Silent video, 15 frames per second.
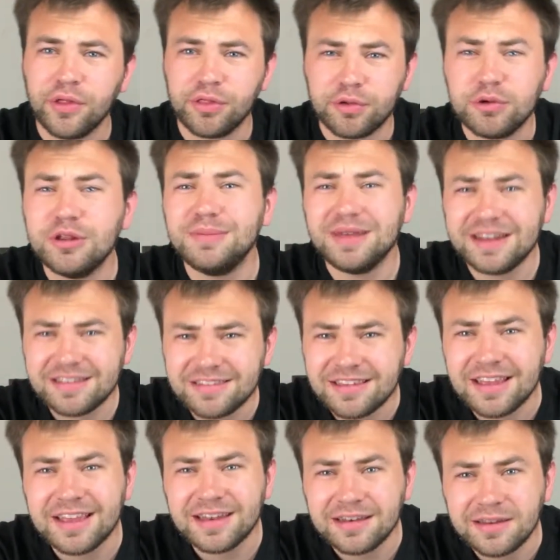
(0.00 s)
30 minutes
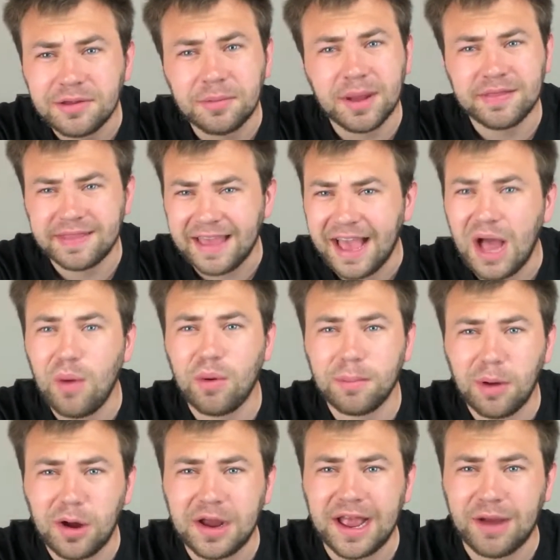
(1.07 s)
in, you're at the
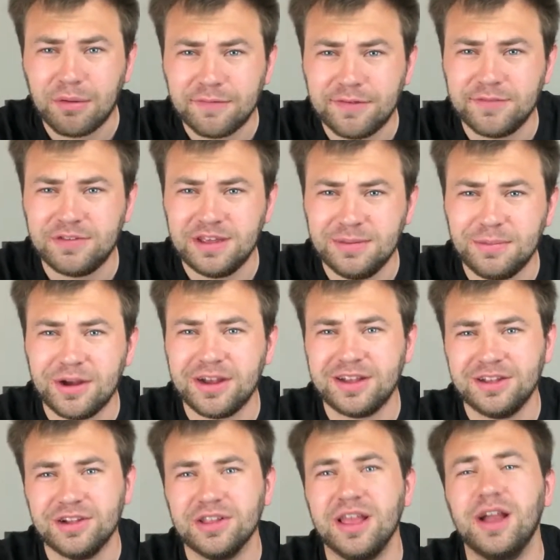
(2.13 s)
hour 15 mark,
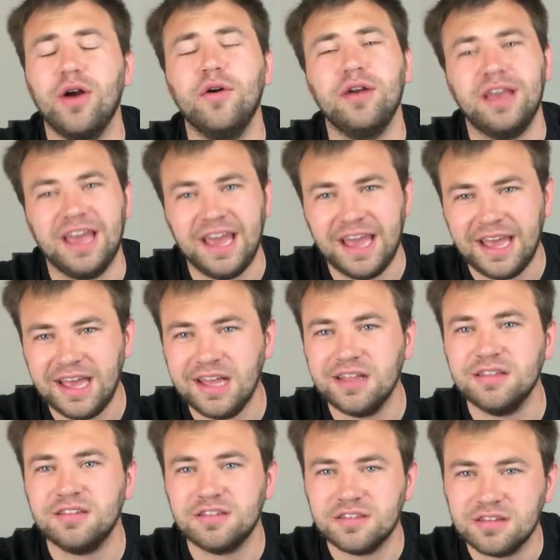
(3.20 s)
and you're like, okay,
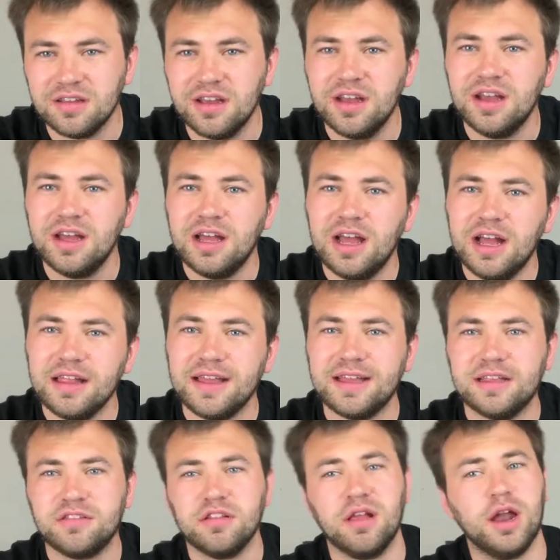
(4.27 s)
it's
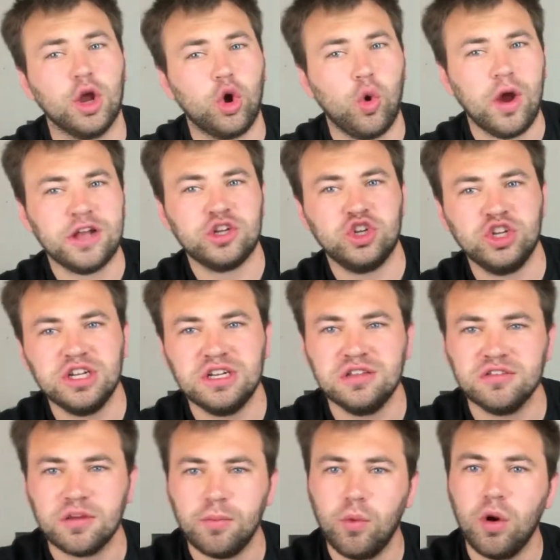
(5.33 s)
a lot of
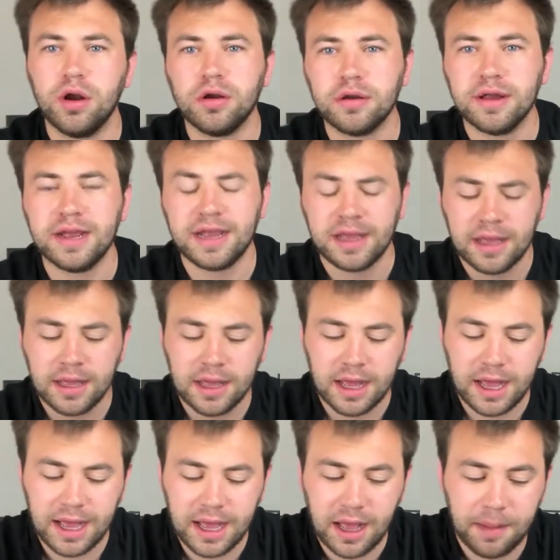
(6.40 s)
questions, I'm wondering,
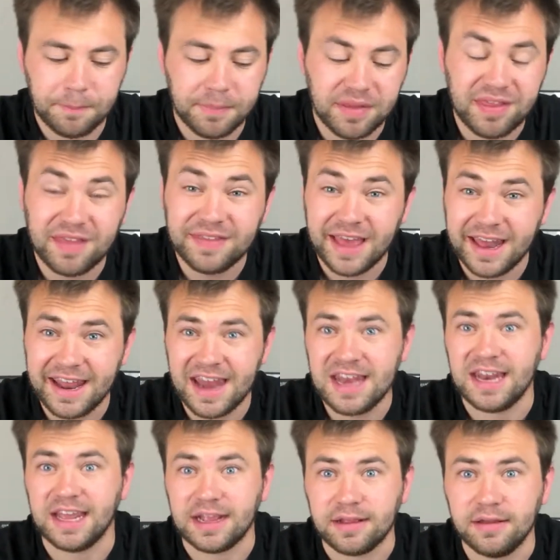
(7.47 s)
but then that
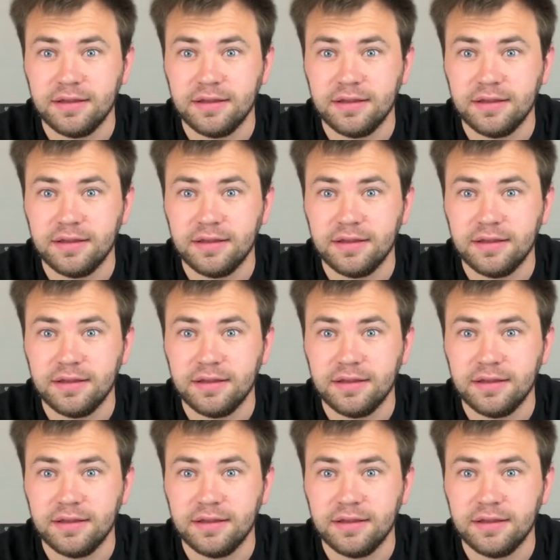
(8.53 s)
ending